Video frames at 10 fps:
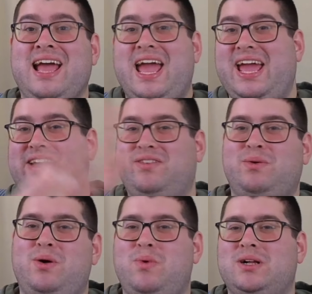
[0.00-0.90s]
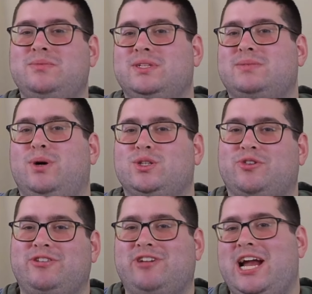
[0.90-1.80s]
Hey everyone, welcome to Small
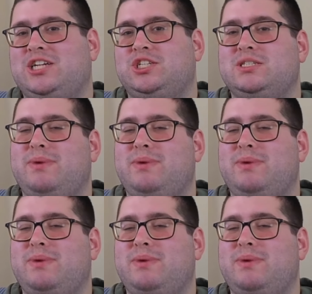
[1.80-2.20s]
Screen Reactions.